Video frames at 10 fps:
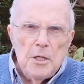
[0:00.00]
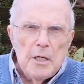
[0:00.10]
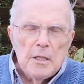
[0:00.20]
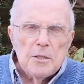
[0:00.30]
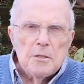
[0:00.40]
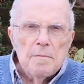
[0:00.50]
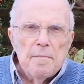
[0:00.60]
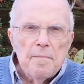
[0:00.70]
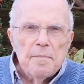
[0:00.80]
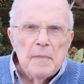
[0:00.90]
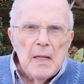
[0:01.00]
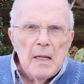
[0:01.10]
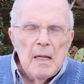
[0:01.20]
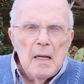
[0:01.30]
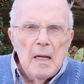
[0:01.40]
years.
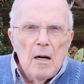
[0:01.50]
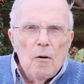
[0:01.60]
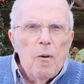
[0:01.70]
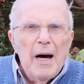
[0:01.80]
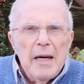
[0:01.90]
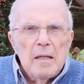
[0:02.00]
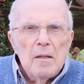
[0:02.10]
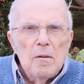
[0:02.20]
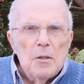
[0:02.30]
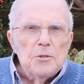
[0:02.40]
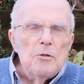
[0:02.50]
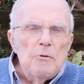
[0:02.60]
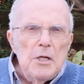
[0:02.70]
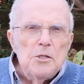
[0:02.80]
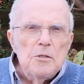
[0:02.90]
Why? What's the
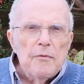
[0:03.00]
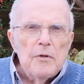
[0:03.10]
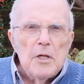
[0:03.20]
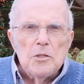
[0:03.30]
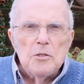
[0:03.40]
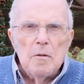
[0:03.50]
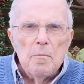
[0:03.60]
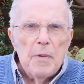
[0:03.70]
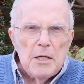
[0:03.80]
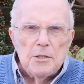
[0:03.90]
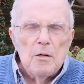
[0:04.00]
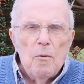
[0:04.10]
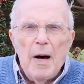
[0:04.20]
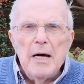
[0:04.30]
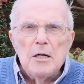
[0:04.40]
reason for this blessing?
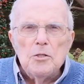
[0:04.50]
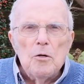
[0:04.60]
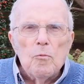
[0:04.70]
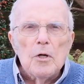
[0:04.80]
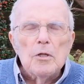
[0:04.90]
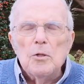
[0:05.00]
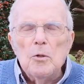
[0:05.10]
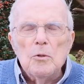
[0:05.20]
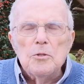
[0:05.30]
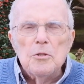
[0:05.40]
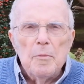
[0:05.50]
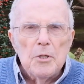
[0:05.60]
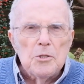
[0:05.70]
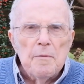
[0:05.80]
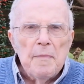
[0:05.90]
Why has the work grown so
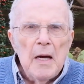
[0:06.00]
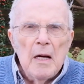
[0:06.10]
much?